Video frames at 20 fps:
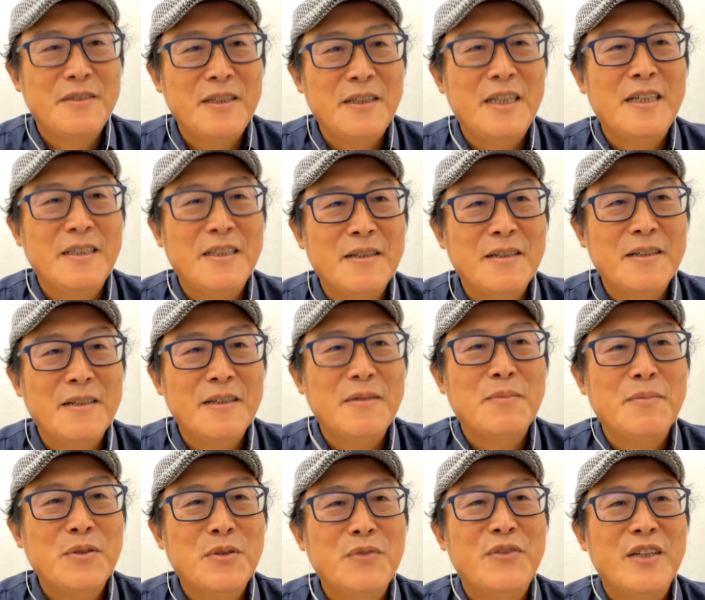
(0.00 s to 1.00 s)
Yeah, so
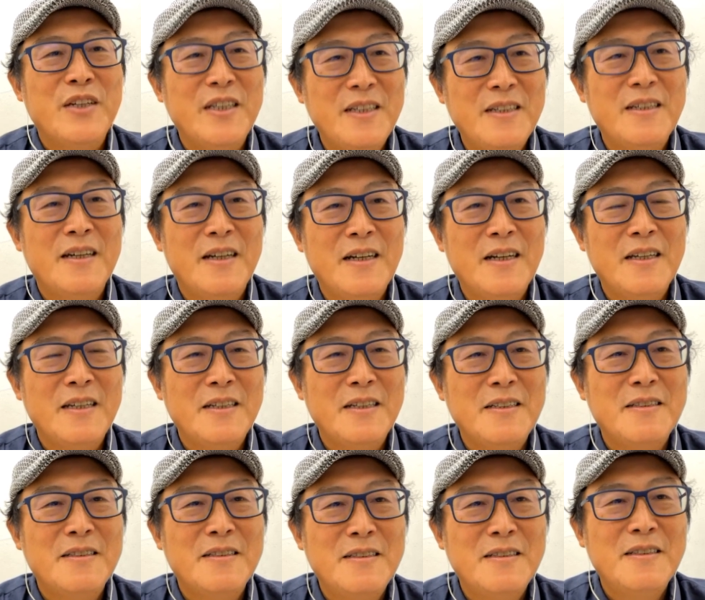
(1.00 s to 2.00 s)
hope everybody
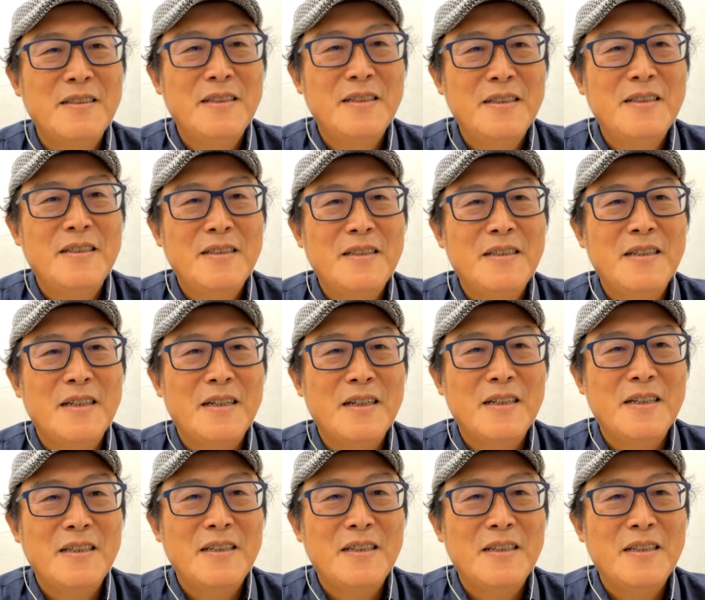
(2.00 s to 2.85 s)
to see the movie.